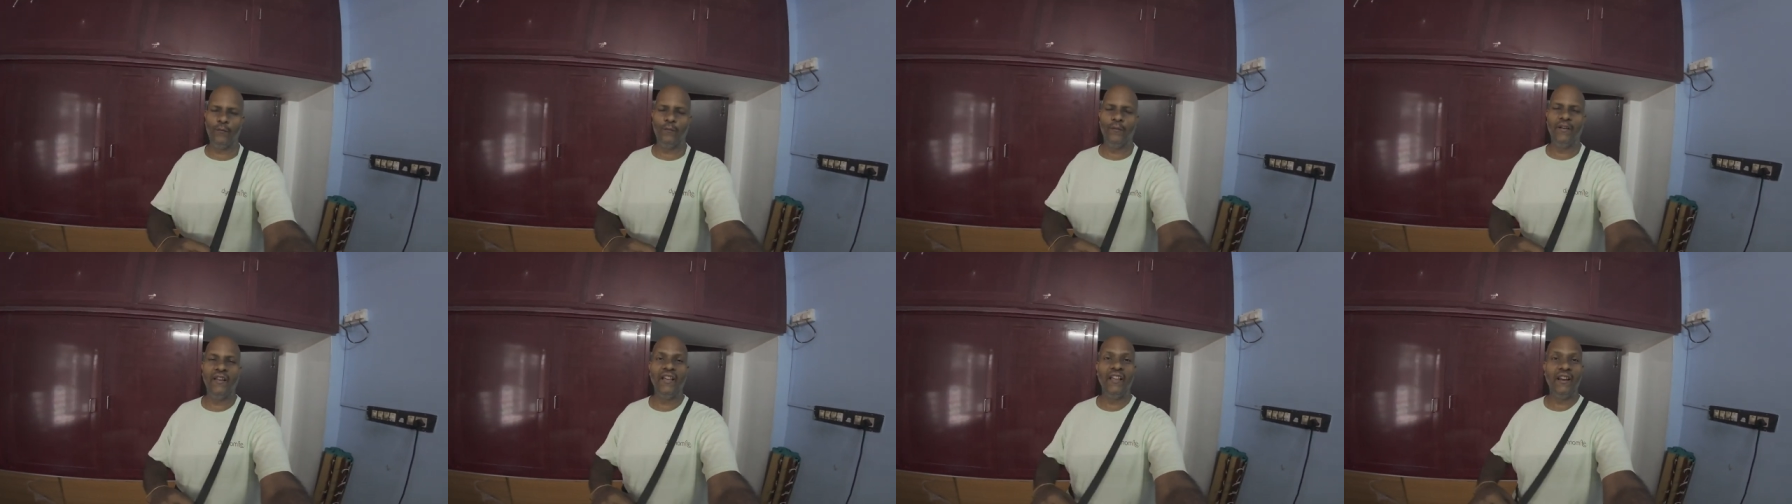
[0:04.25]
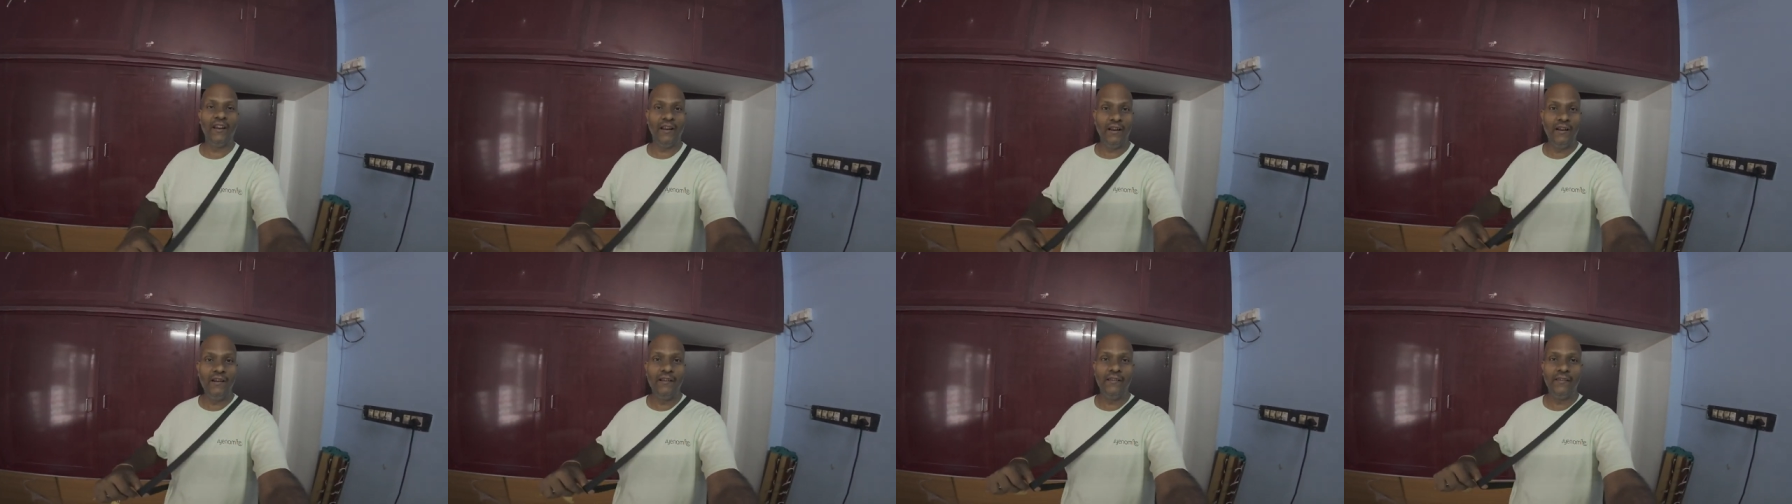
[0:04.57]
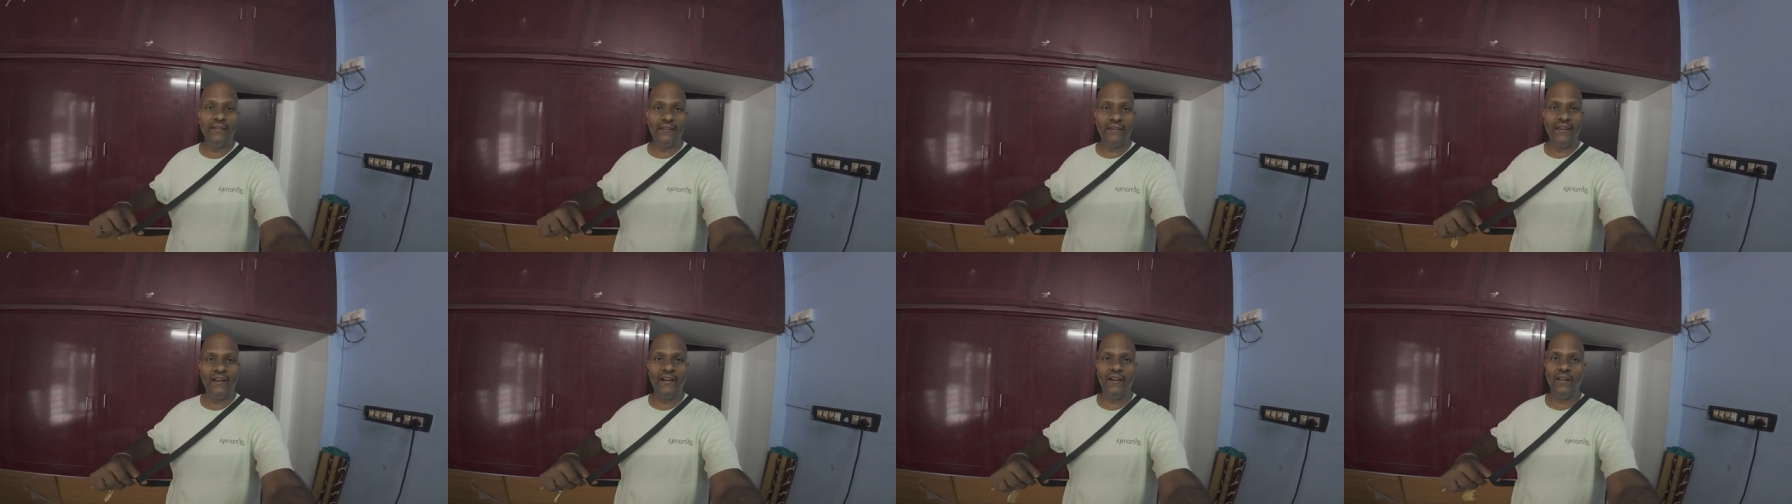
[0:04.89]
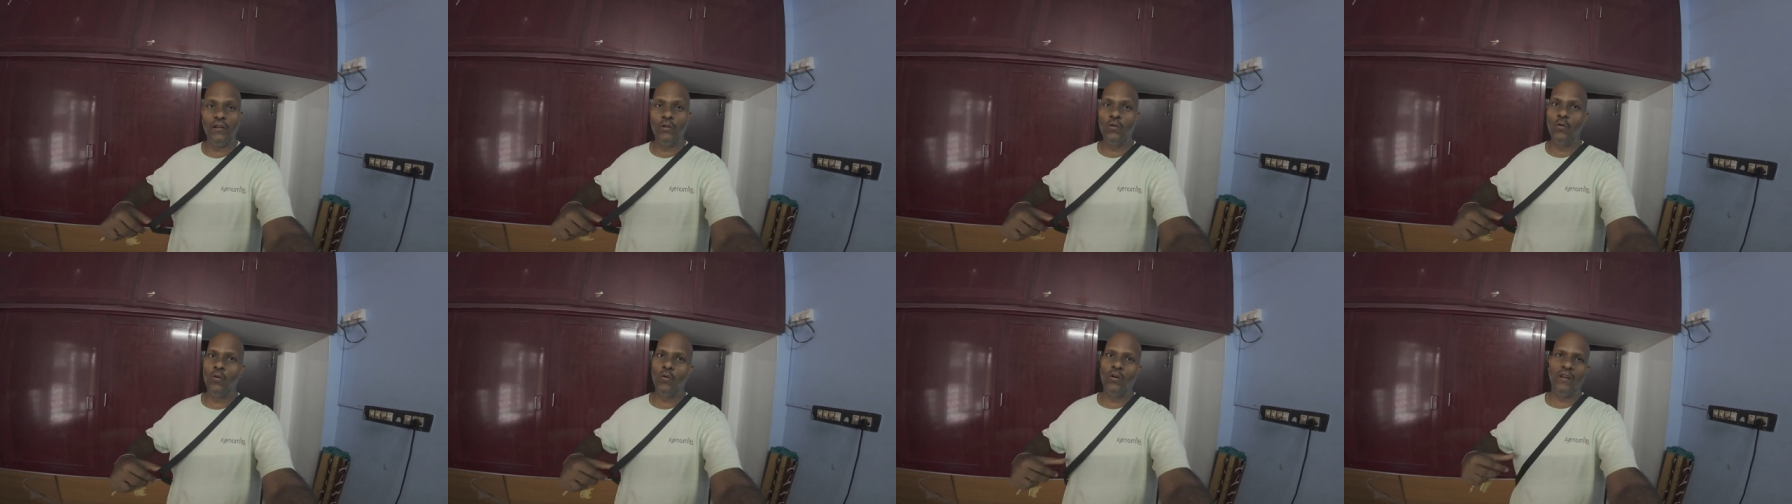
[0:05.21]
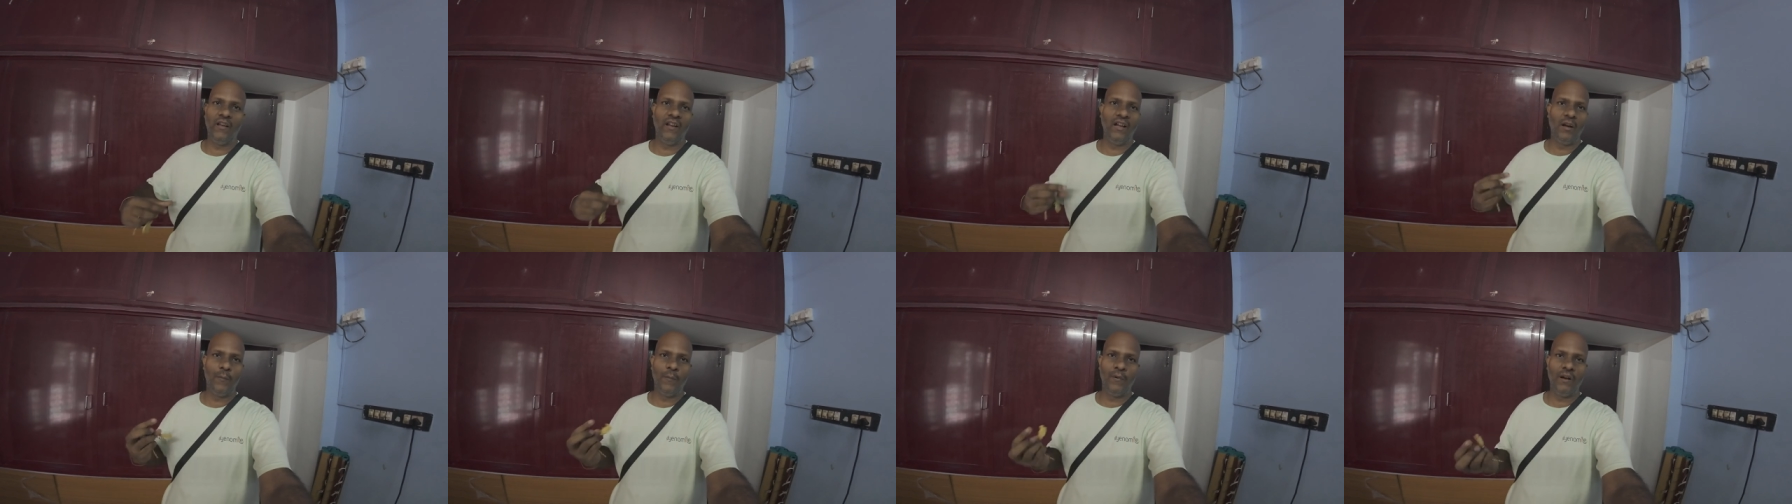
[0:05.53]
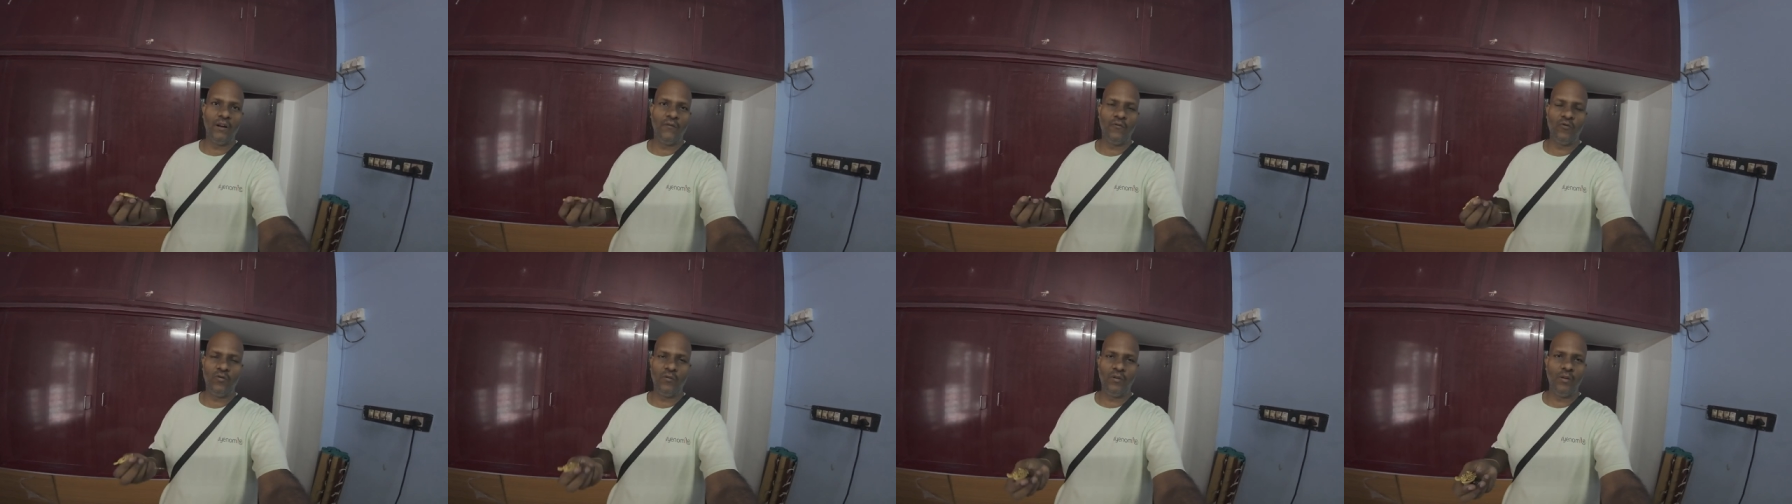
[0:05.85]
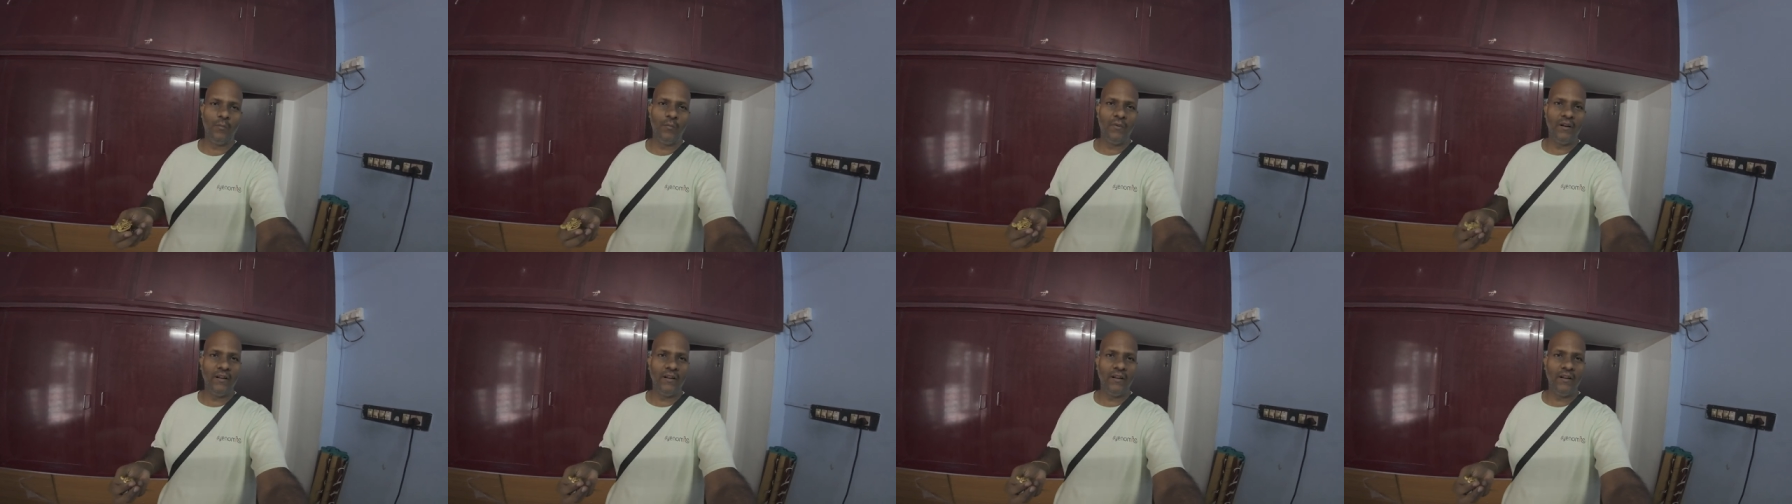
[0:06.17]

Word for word: where else can I go like apart from the